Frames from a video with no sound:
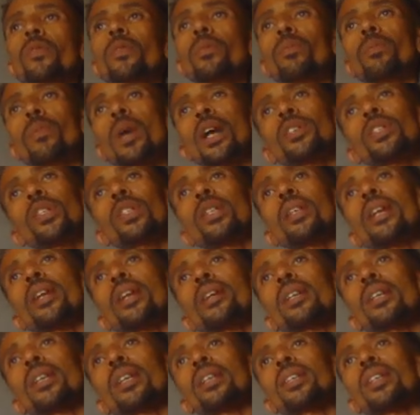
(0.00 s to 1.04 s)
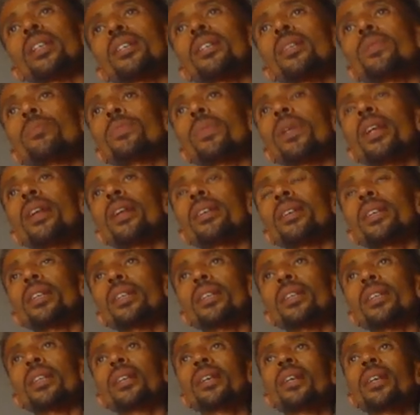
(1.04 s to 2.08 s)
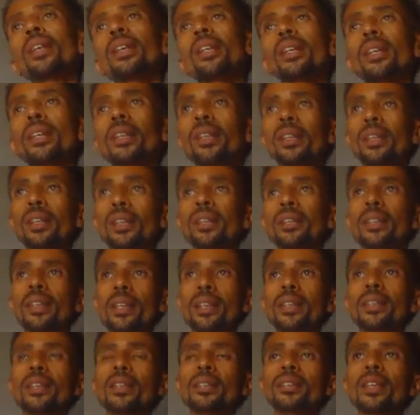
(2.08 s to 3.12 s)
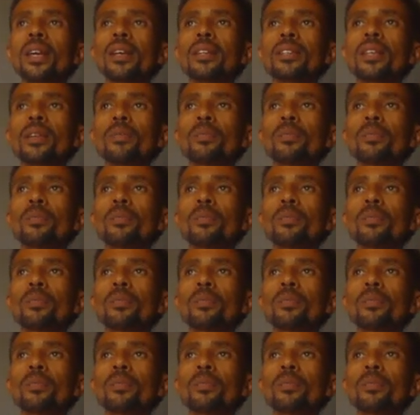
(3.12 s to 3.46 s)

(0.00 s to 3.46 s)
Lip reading: machine learning and the deep learning techniques are there,